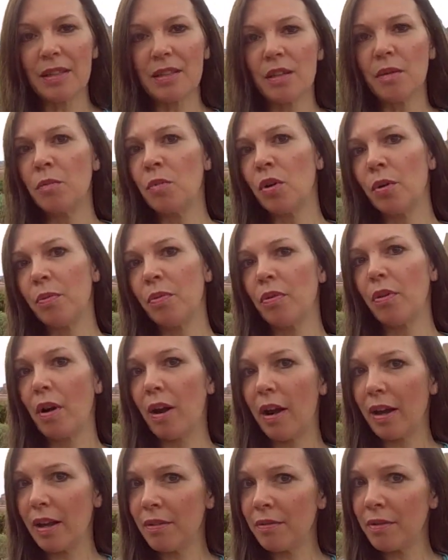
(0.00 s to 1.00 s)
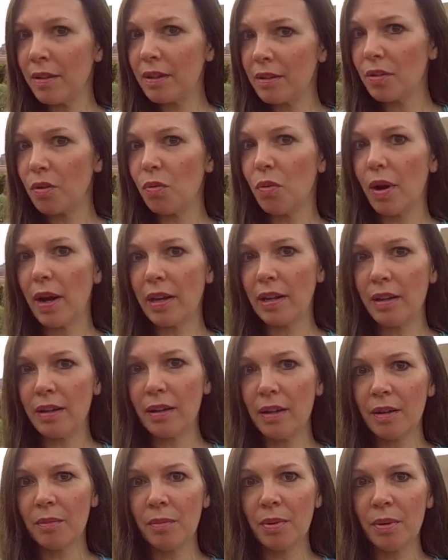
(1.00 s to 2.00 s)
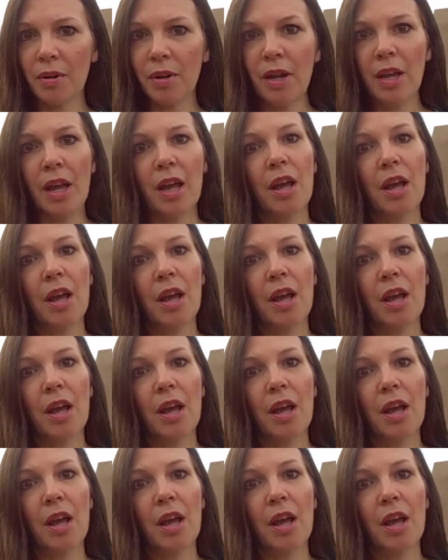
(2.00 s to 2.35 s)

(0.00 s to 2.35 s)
It's a more private, quiet number.